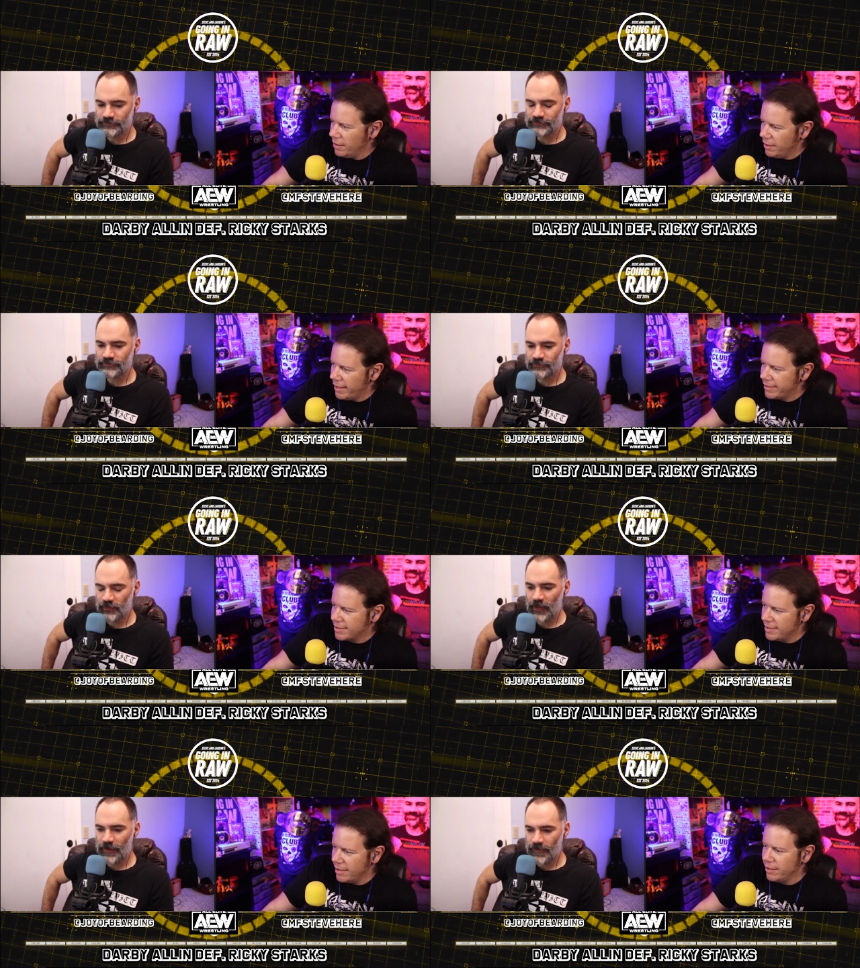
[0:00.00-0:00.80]
Speaker 1: That
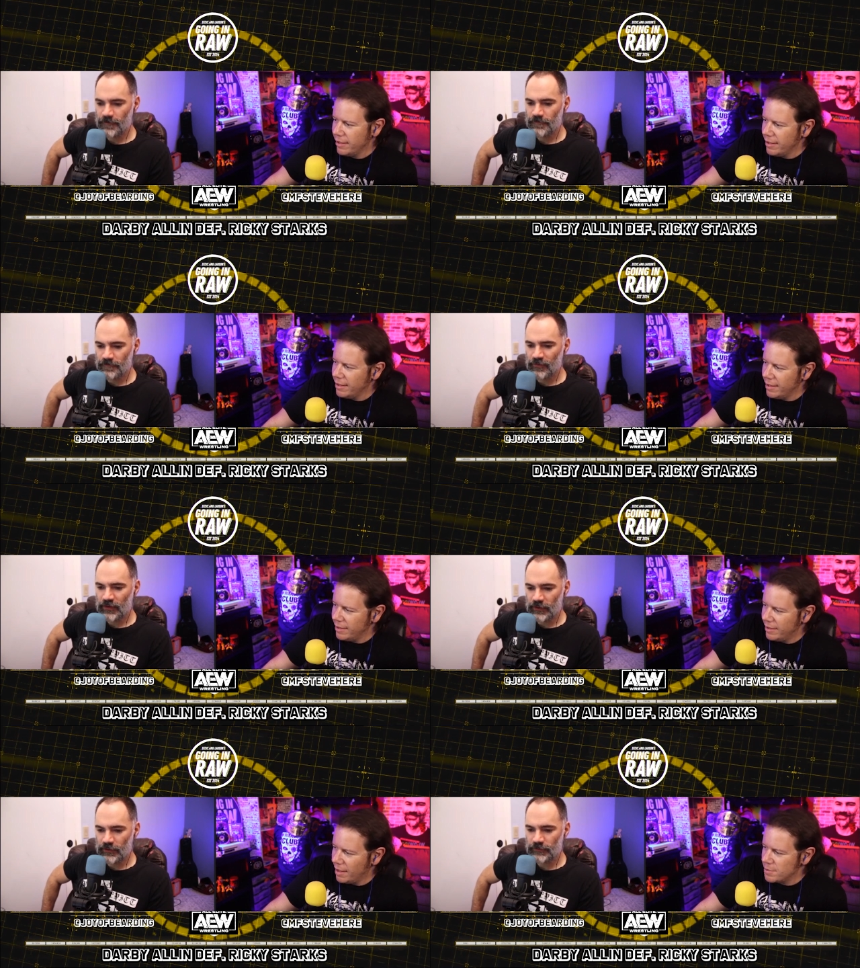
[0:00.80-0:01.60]
stunner he
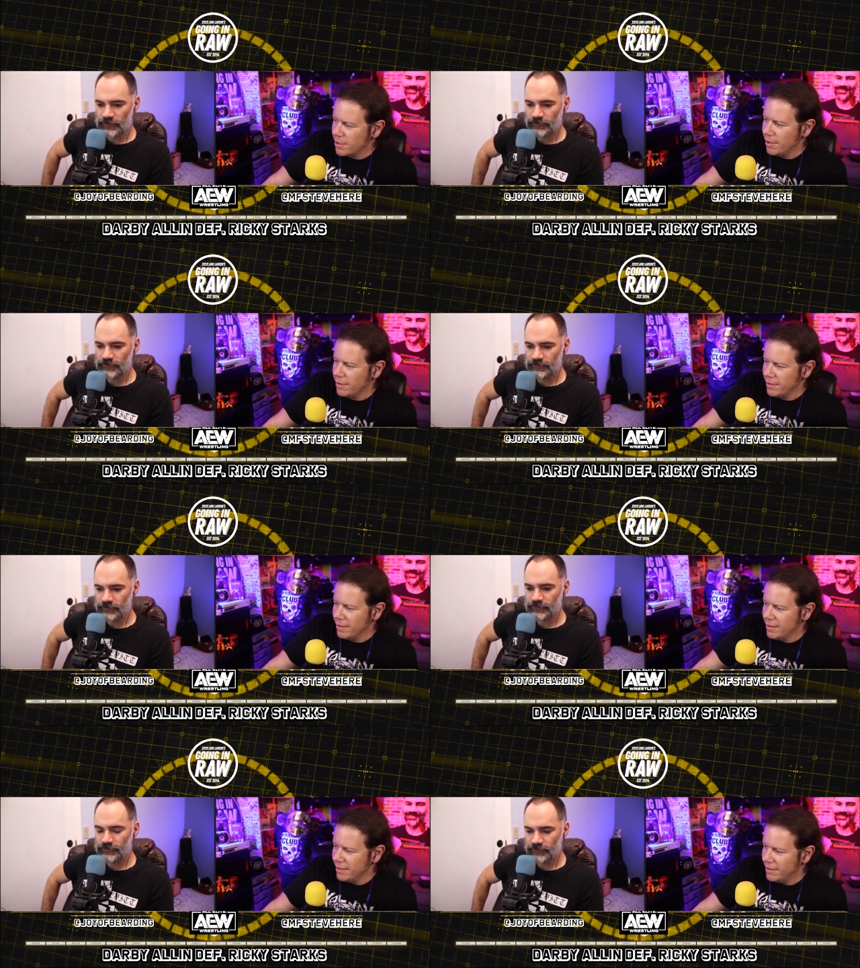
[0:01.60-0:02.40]
hit. I'm sorry.
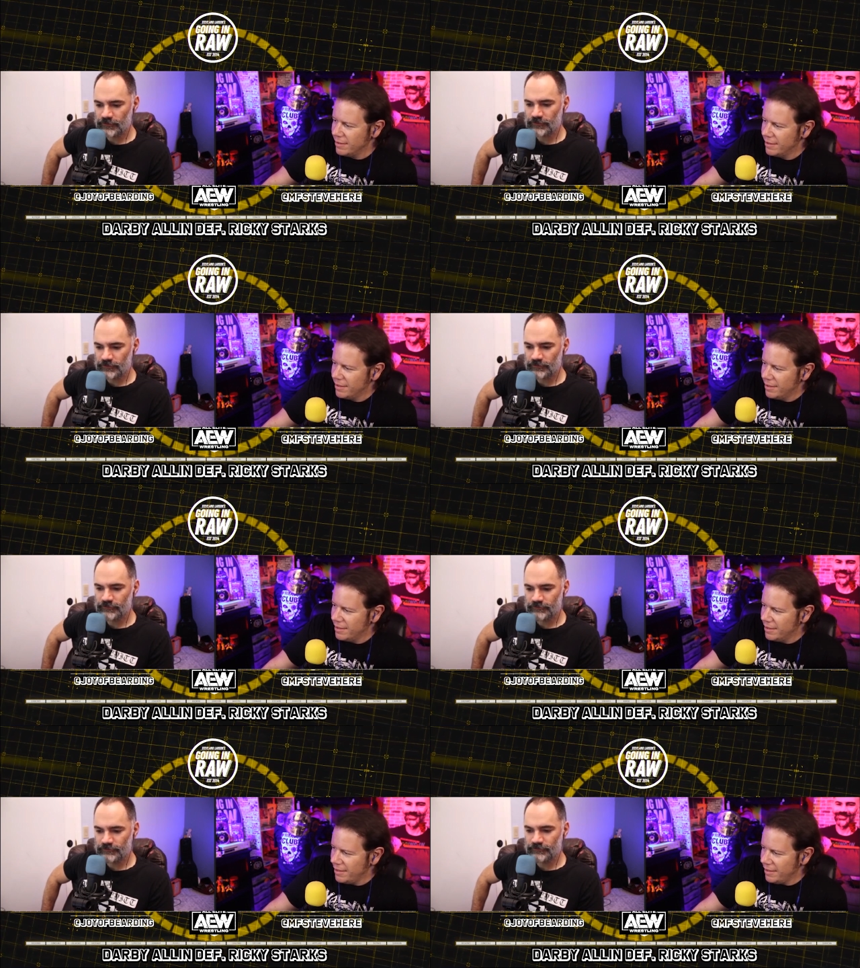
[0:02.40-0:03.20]
The uh,
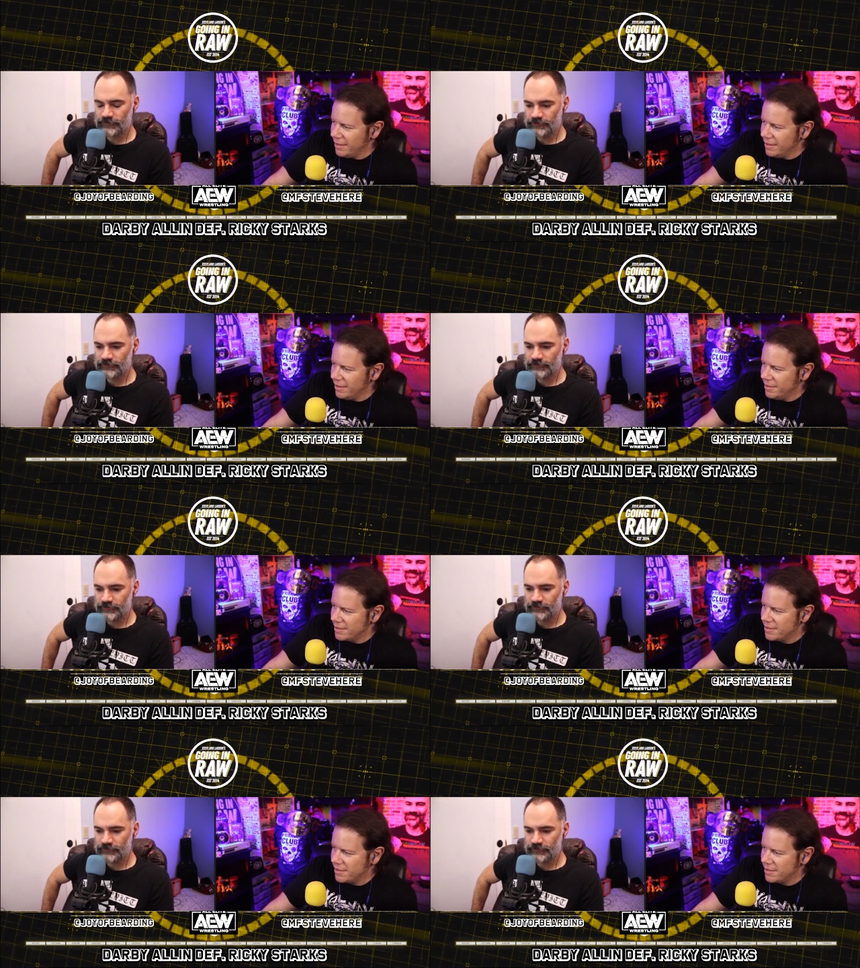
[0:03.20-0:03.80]
the uh, the